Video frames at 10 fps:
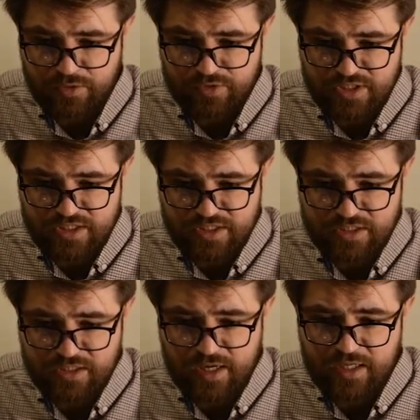
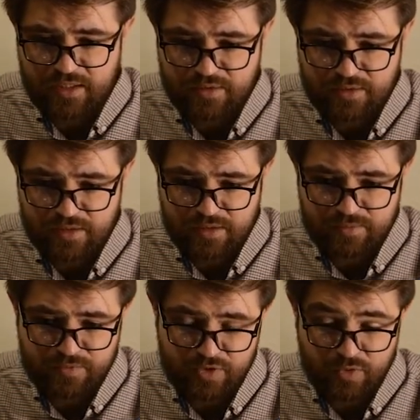resistance line,
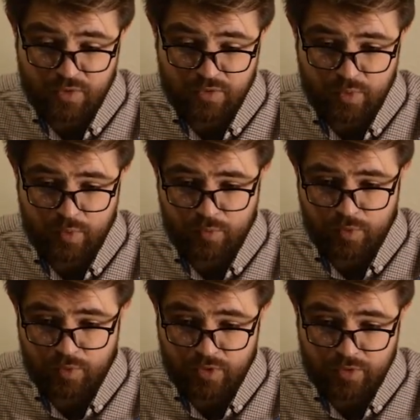so-called, we
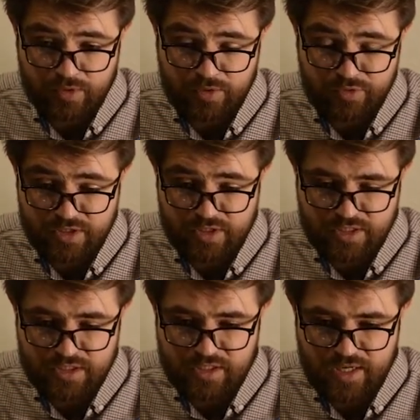would call it the
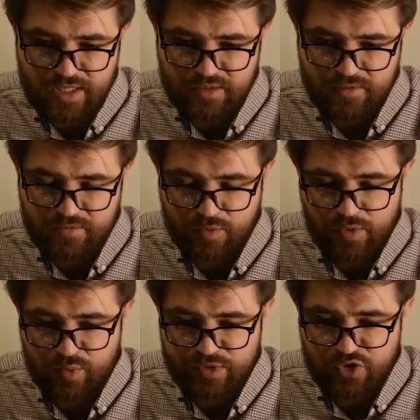resistance line, the
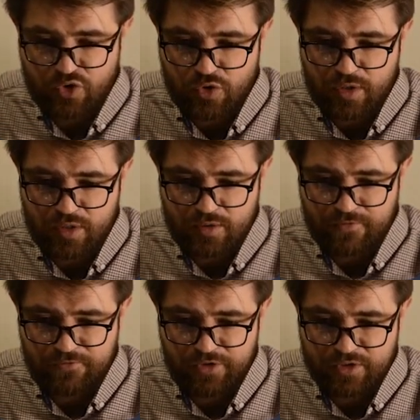one we draw
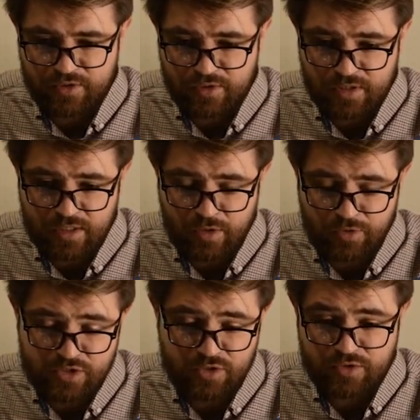
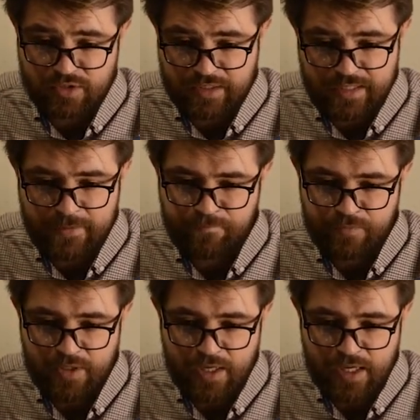horizontally
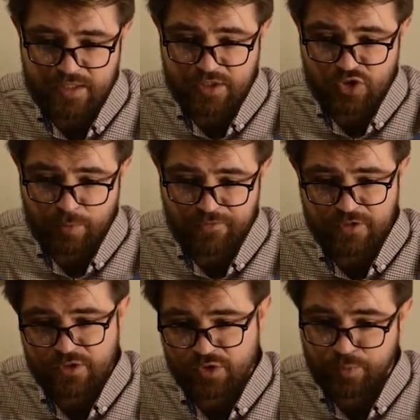at the top of
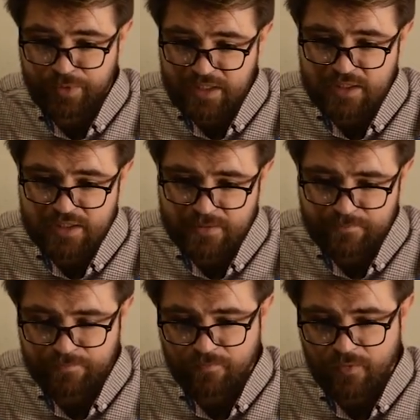the two peaks,
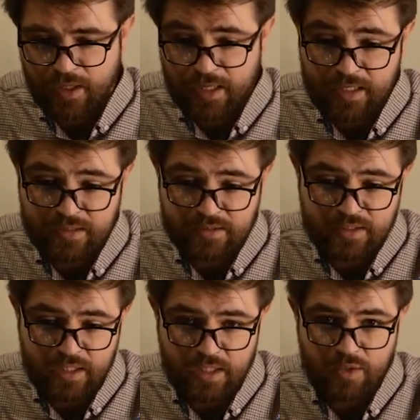and
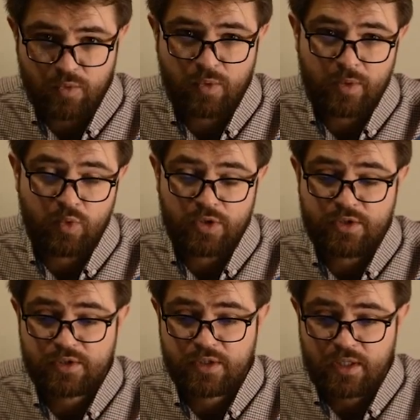we would